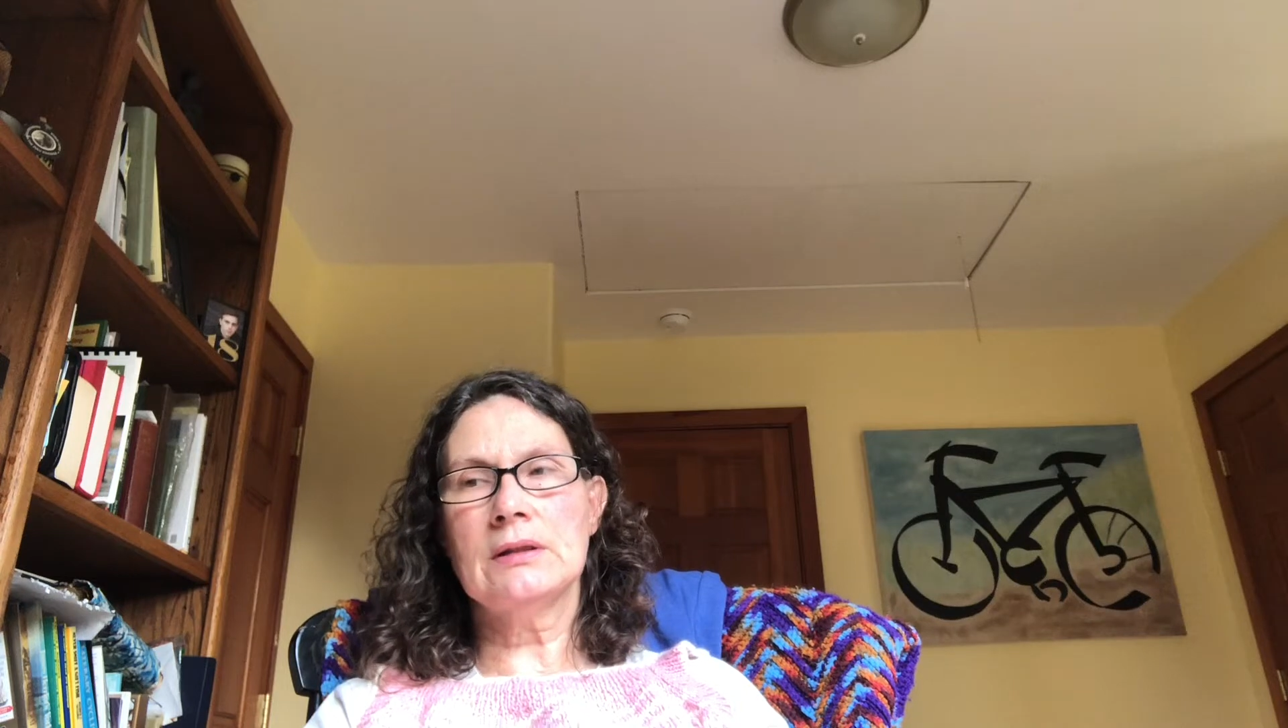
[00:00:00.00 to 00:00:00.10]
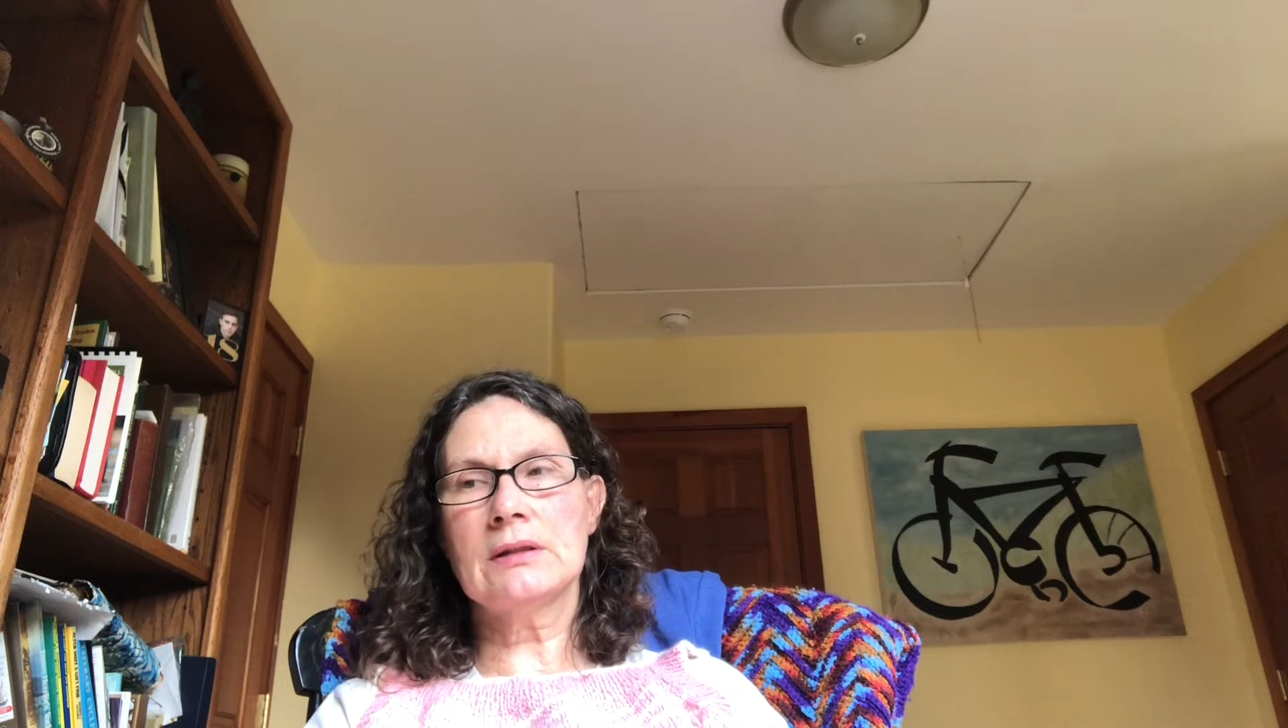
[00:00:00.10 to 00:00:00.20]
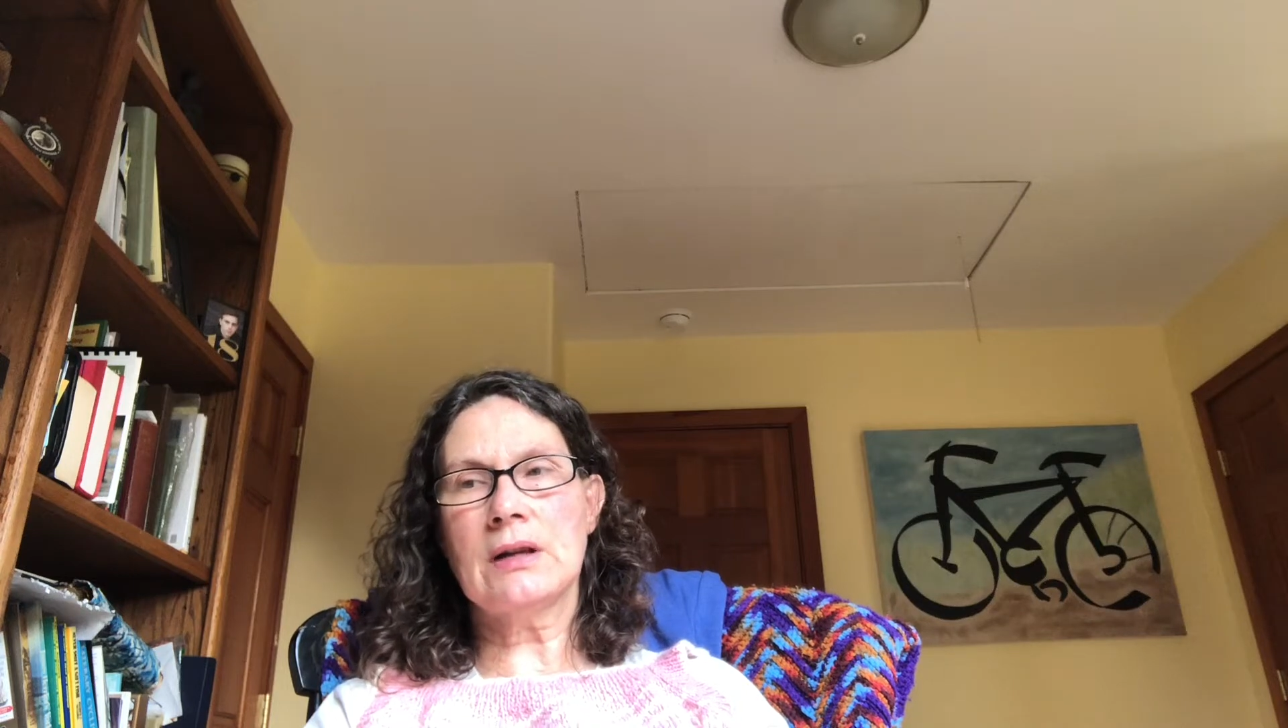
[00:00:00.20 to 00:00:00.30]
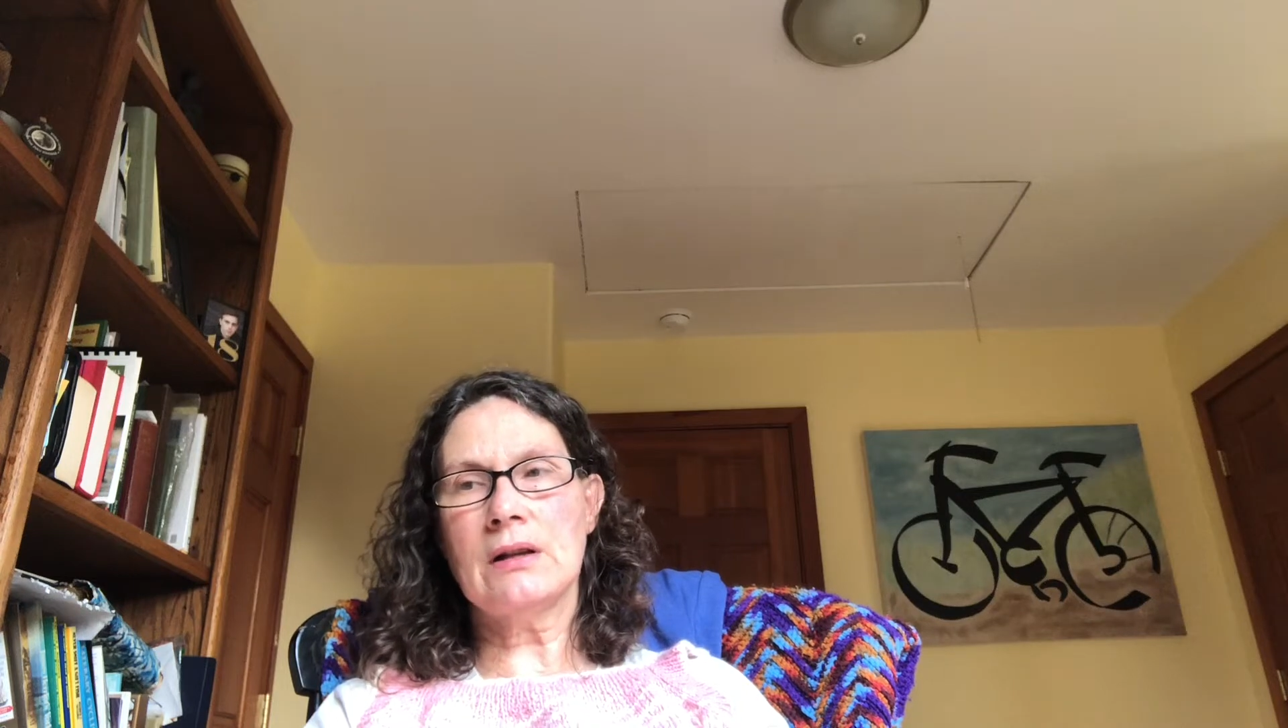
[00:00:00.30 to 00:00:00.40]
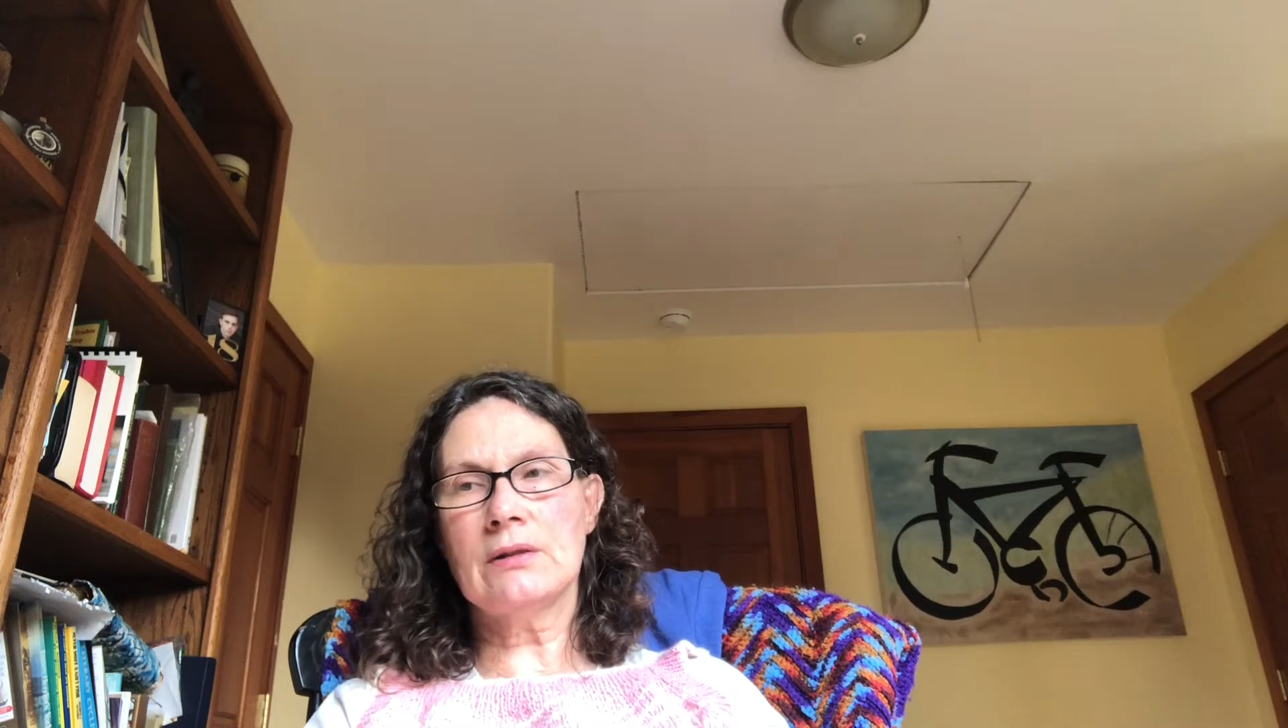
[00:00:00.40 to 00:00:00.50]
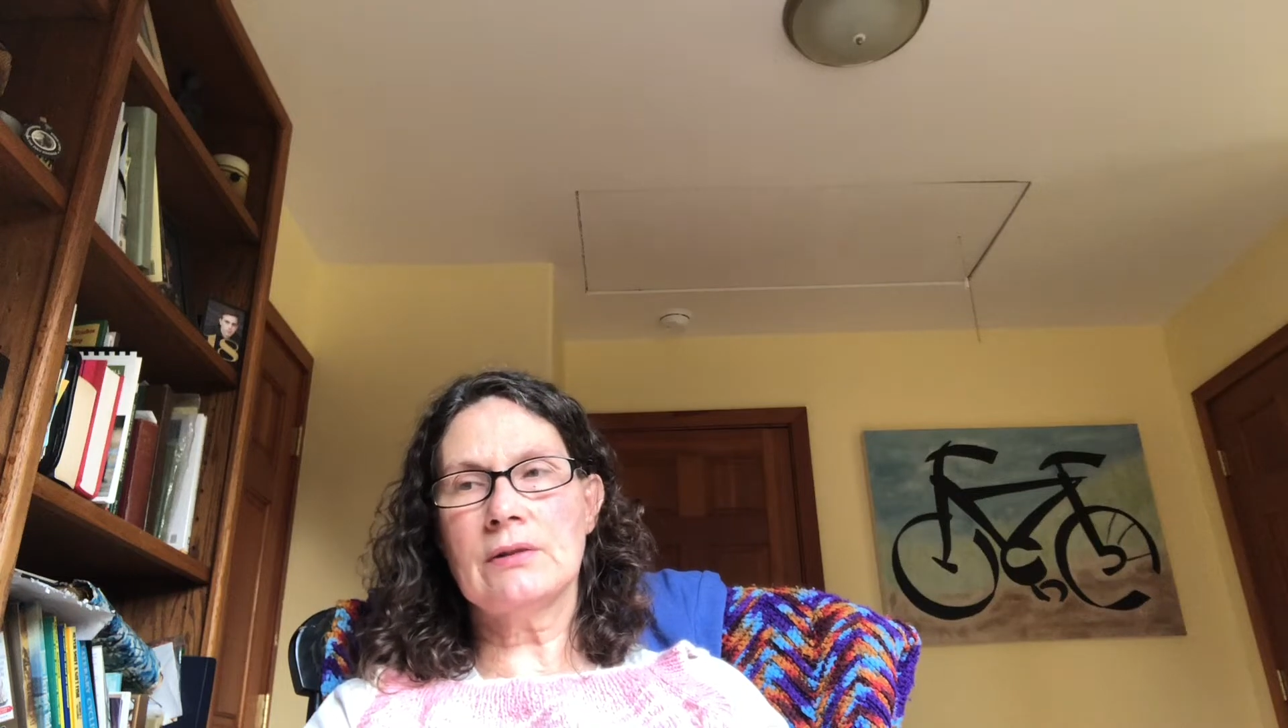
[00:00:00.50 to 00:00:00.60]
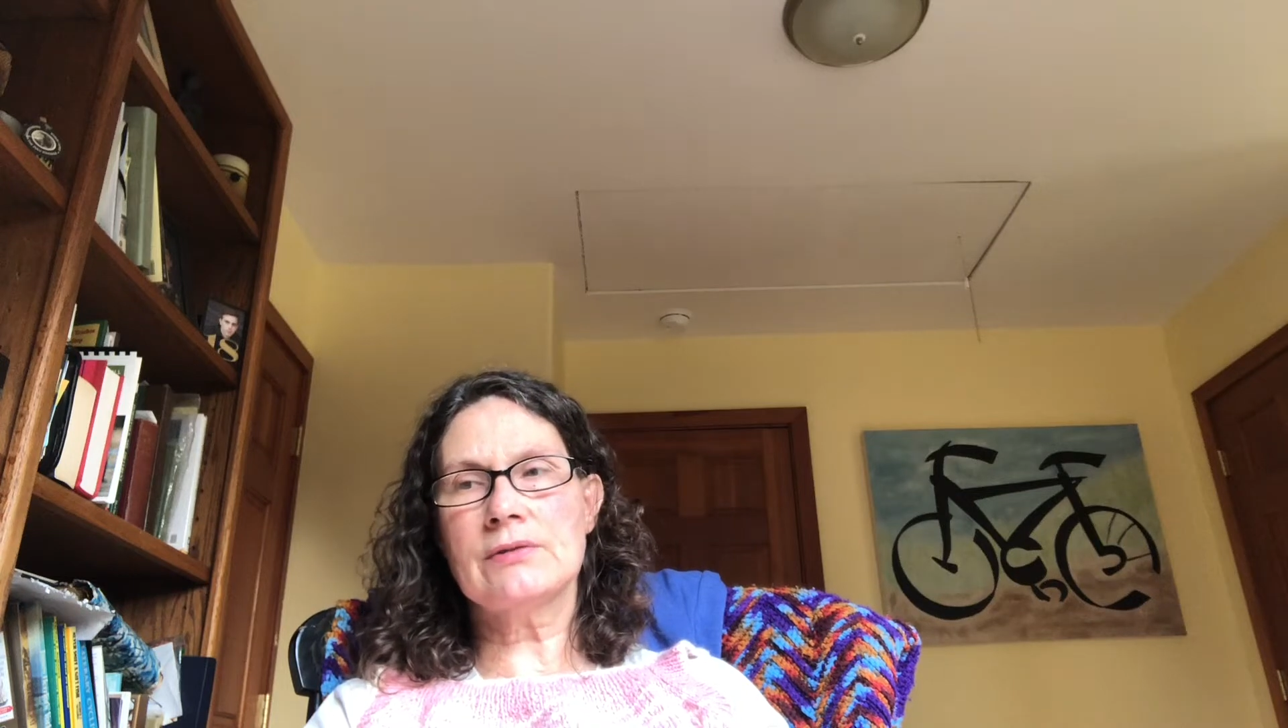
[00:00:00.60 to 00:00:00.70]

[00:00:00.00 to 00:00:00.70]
color.